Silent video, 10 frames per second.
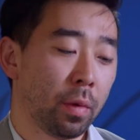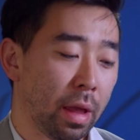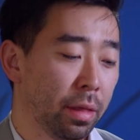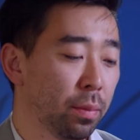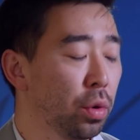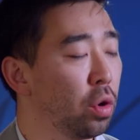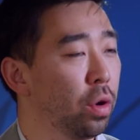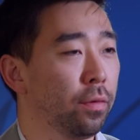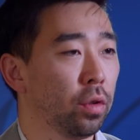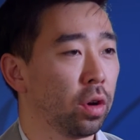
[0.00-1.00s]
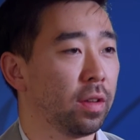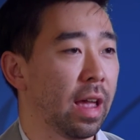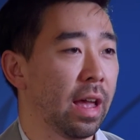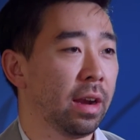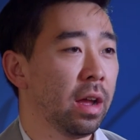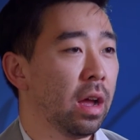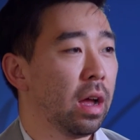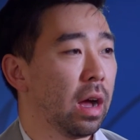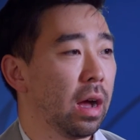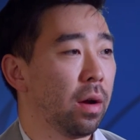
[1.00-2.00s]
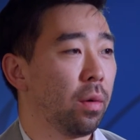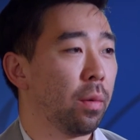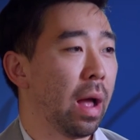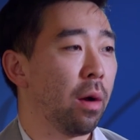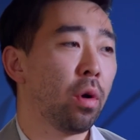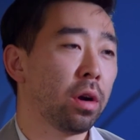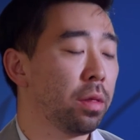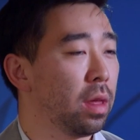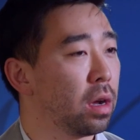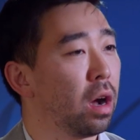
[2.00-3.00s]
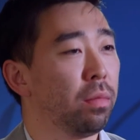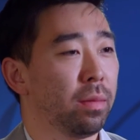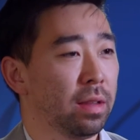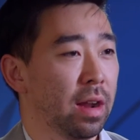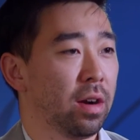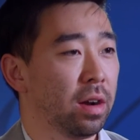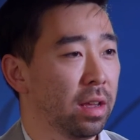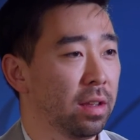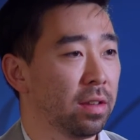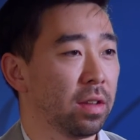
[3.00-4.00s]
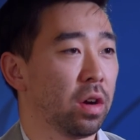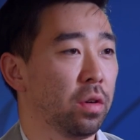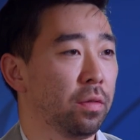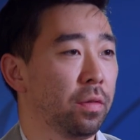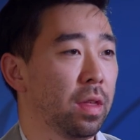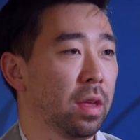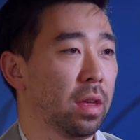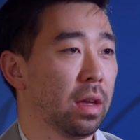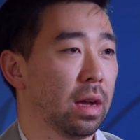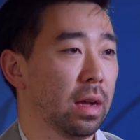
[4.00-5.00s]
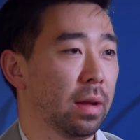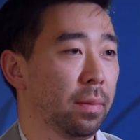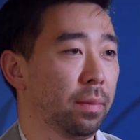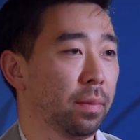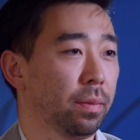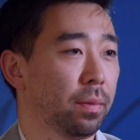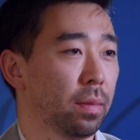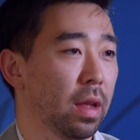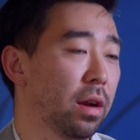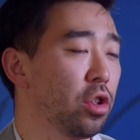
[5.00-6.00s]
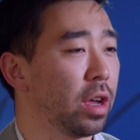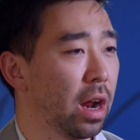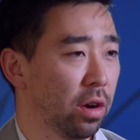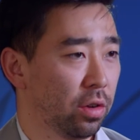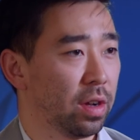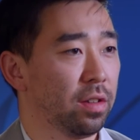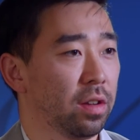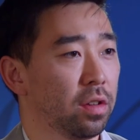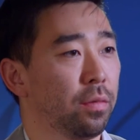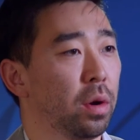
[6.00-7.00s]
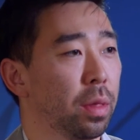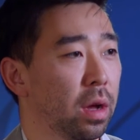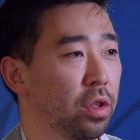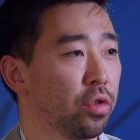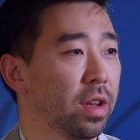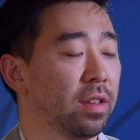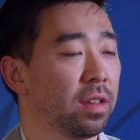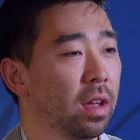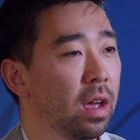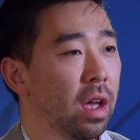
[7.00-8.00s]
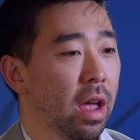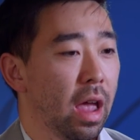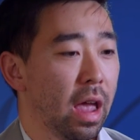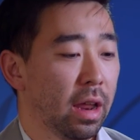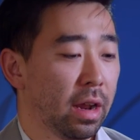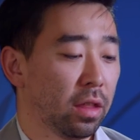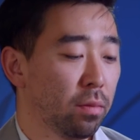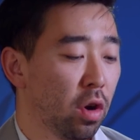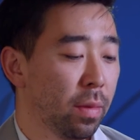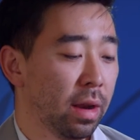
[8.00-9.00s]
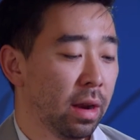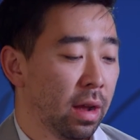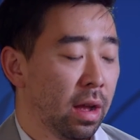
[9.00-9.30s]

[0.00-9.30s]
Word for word: in the book, we've looked at uh, what are the complementarities of the uh, energy characteristics of both countries. And at the moment,